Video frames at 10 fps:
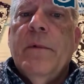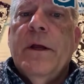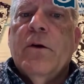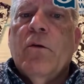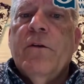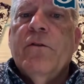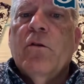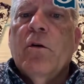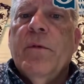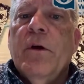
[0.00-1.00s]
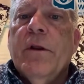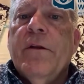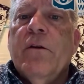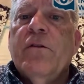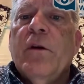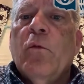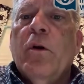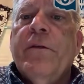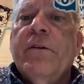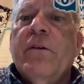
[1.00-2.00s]
increased durability. There's some
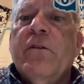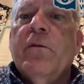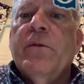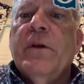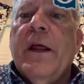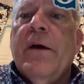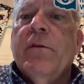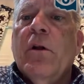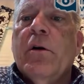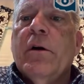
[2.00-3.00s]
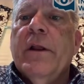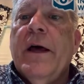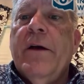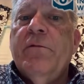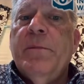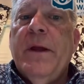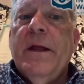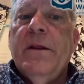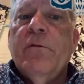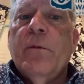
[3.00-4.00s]
roofing systems that have longer
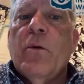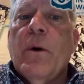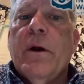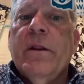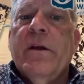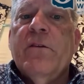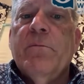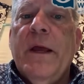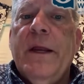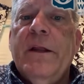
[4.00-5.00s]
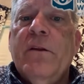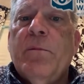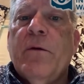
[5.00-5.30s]
lifespans and require less maintenance,